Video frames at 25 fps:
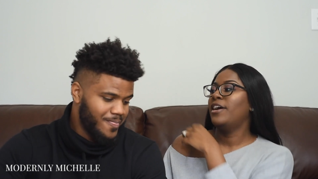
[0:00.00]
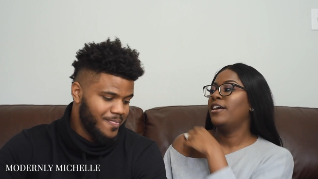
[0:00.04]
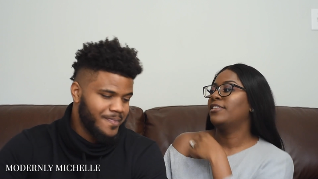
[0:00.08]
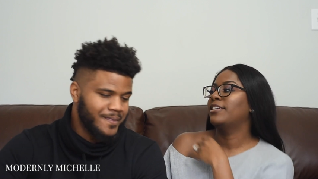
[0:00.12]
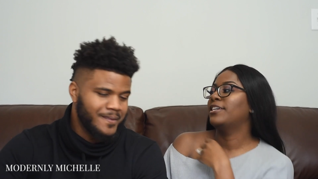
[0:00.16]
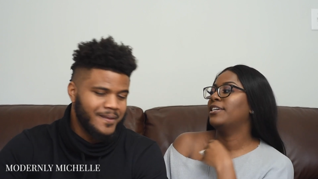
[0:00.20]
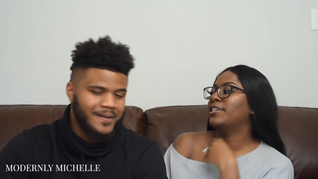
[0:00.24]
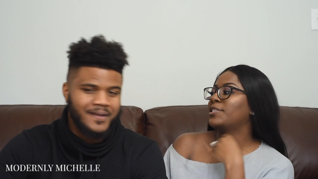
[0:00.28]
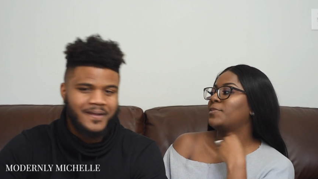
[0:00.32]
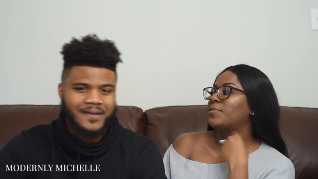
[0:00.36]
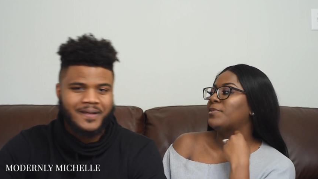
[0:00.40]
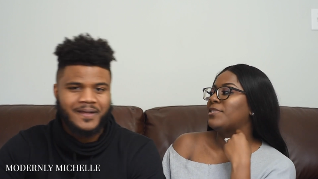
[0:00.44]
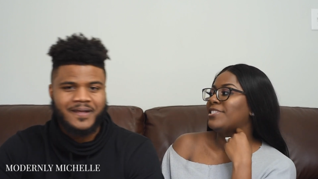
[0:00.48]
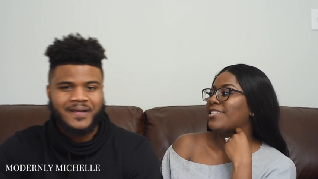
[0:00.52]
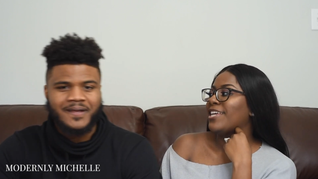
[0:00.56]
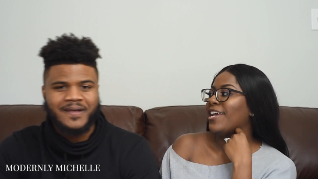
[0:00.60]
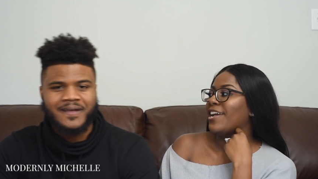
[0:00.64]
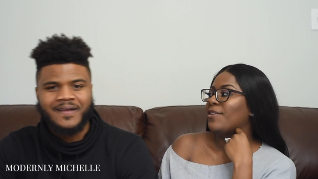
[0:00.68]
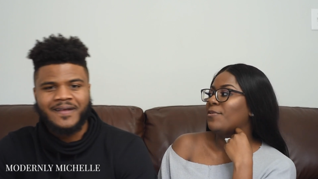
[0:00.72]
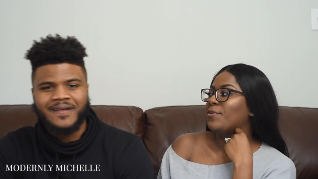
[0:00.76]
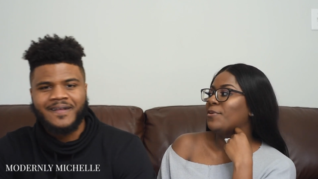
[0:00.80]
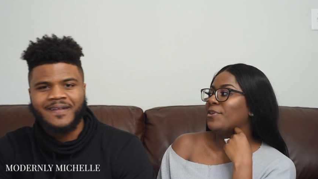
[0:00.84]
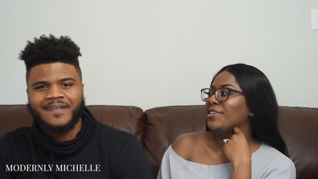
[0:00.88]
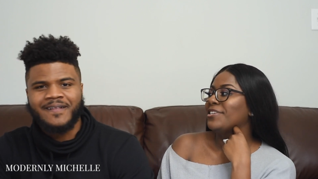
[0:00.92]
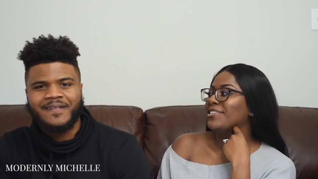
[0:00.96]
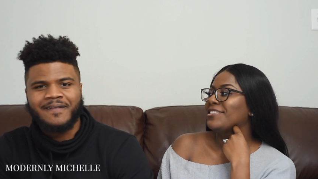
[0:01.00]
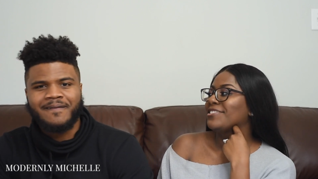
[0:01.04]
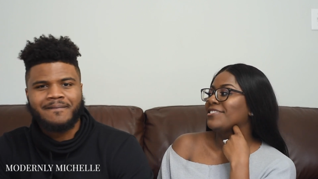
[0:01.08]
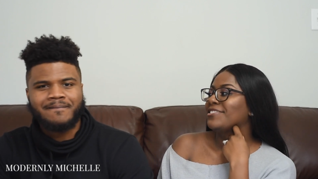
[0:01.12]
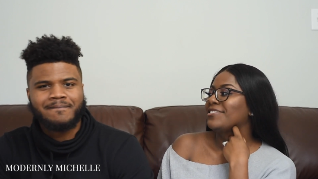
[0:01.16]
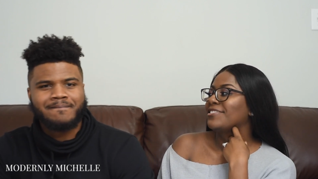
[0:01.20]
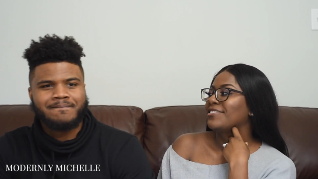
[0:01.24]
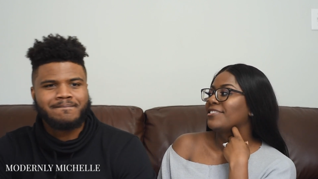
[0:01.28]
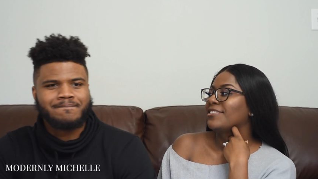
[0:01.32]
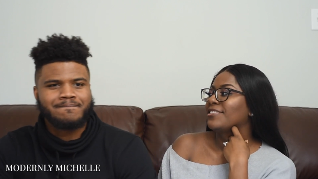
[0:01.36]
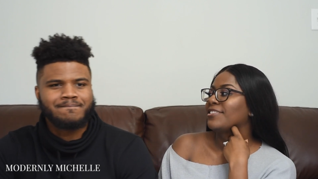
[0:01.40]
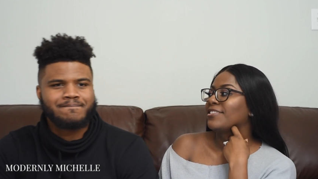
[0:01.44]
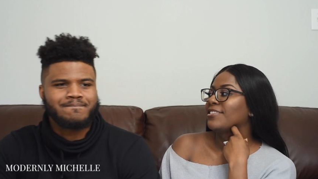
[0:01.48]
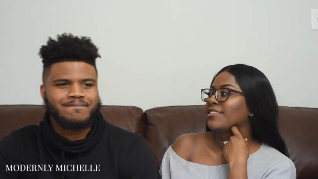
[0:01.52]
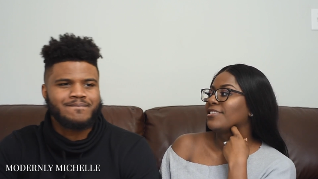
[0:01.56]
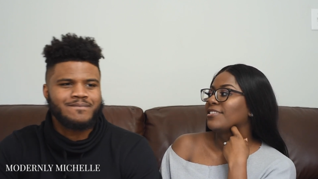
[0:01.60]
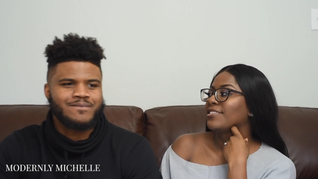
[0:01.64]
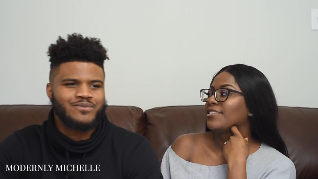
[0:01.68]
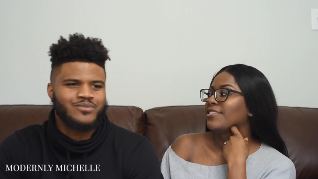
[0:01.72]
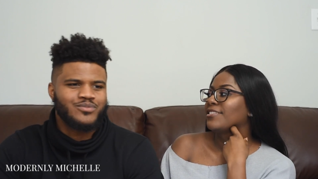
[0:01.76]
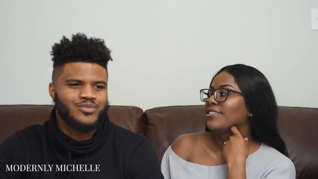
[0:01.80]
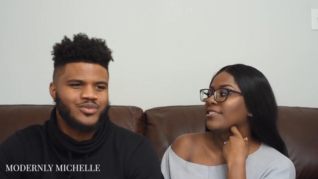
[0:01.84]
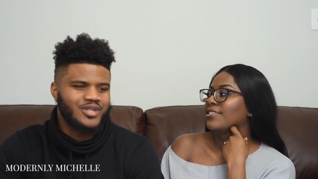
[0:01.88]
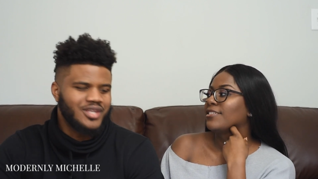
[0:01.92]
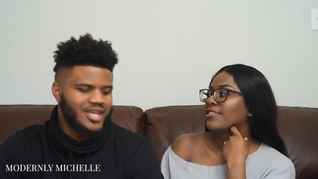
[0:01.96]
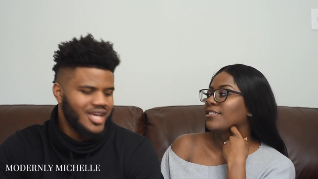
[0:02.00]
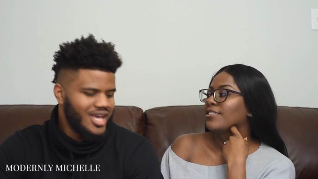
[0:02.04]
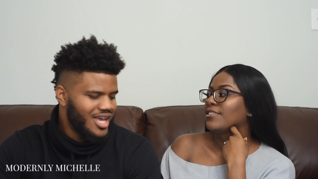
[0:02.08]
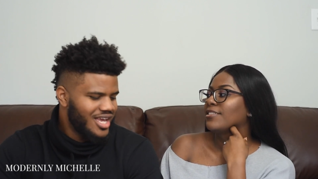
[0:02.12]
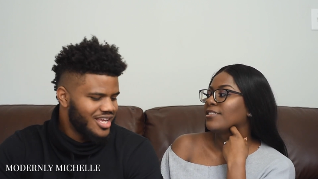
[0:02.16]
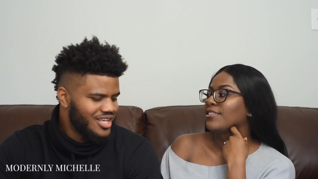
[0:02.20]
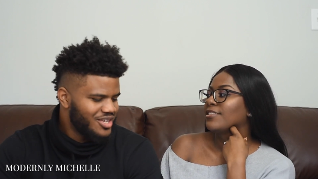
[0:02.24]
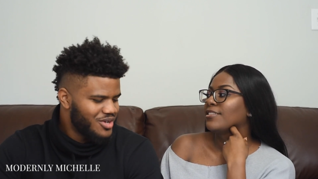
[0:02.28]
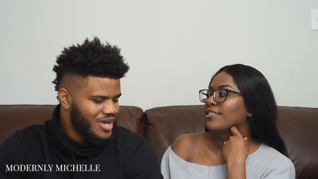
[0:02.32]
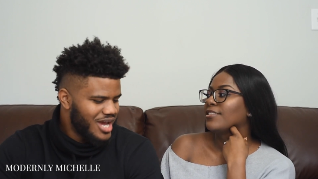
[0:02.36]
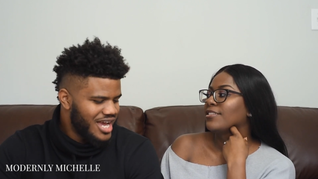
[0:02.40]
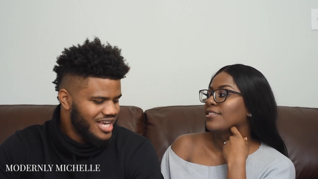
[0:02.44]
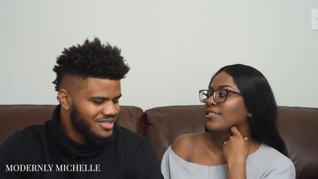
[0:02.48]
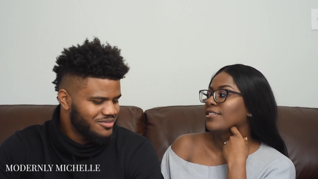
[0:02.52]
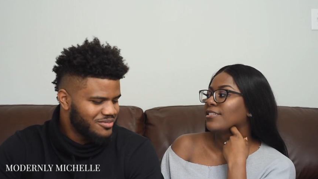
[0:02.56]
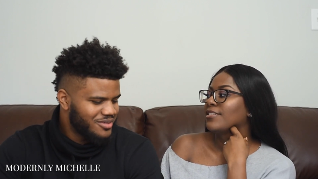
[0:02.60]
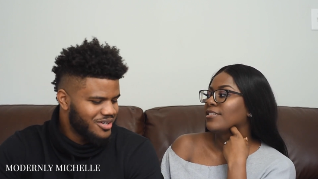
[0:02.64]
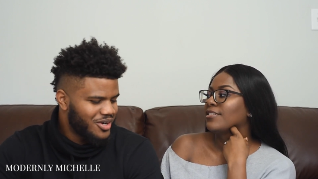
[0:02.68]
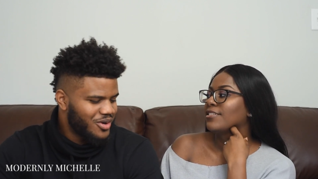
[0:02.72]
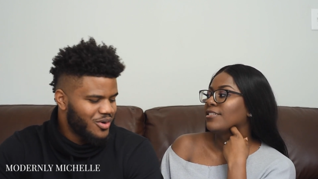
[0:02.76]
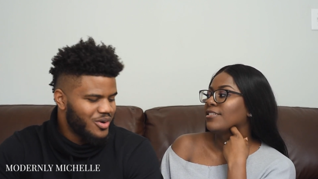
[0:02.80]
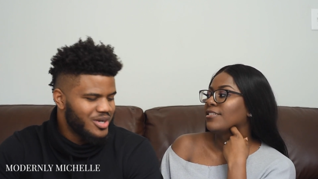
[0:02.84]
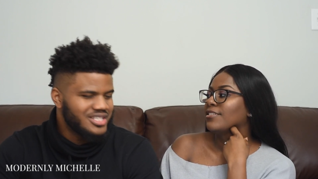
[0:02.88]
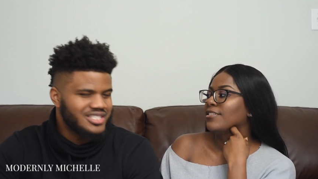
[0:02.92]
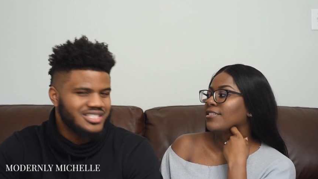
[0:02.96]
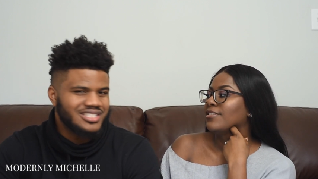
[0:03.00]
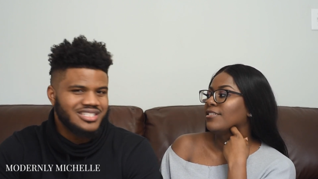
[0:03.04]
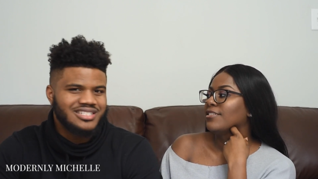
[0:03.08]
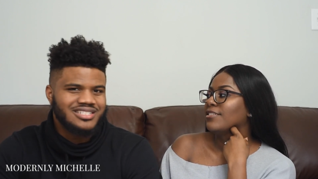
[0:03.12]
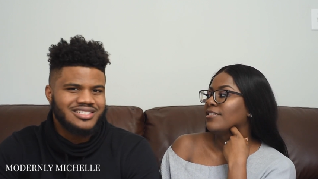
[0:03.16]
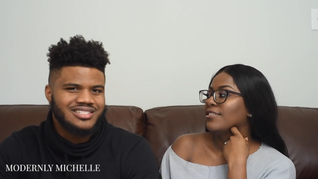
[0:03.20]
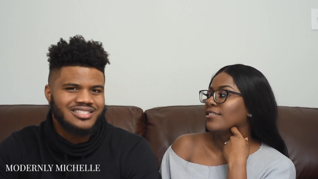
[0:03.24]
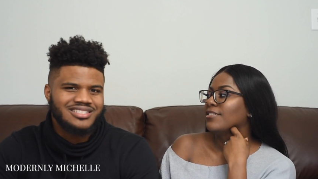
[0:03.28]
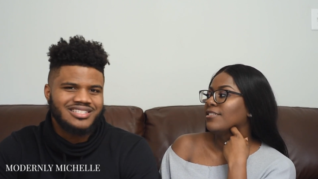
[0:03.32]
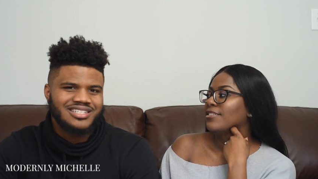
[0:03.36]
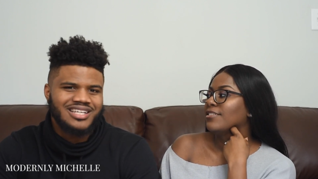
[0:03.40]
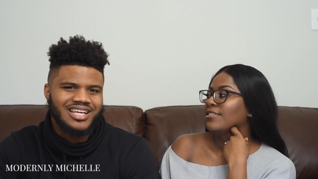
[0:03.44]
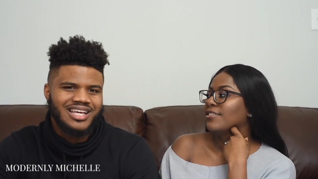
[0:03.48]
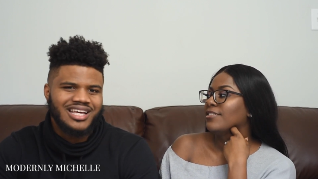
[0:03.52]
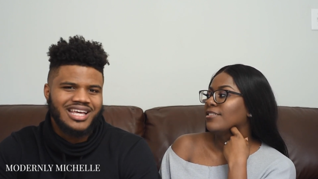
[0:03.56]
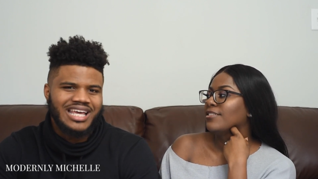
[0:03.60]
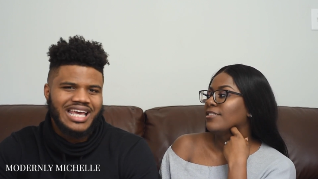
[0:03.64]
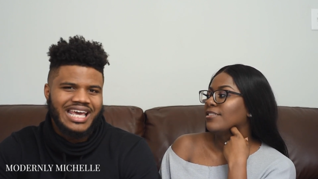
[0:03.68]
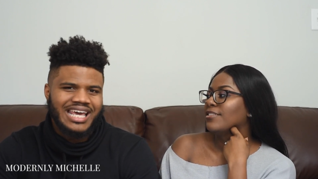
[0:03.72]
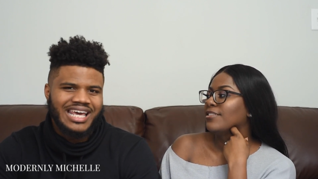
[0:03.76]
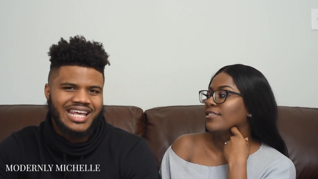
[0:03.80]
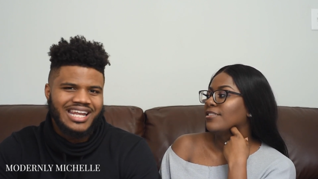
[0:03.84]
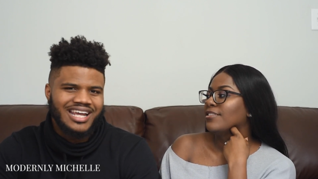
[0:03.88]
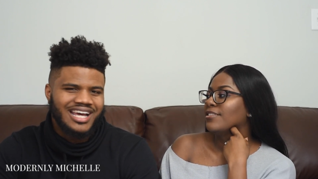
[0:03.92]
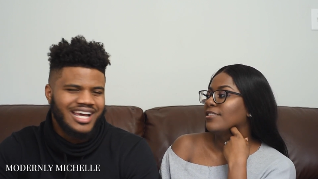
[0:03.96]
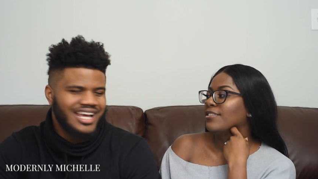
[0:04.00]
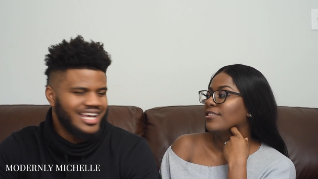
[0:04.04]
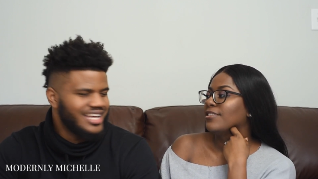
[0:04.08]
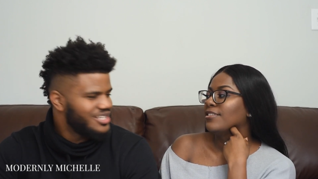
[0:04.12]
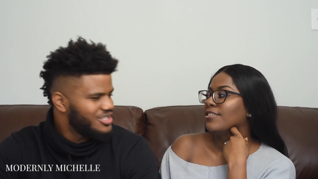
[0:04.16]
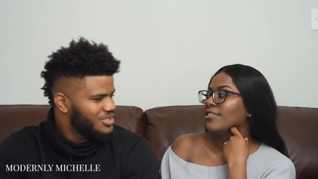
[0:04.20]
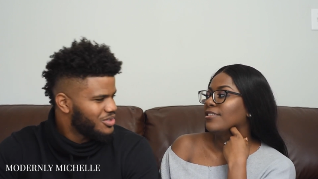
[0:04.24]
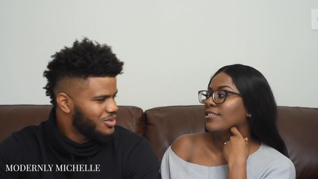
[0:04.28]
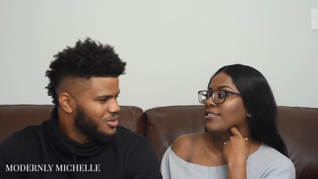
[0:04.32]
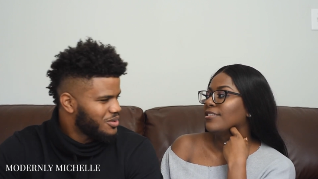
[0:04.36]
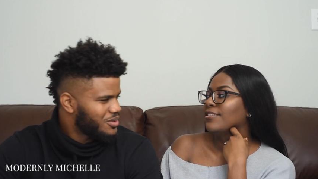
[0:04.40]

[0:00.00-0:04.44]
Speaker 1: how the husband tag works? Yeah, you ask me the questions and I answer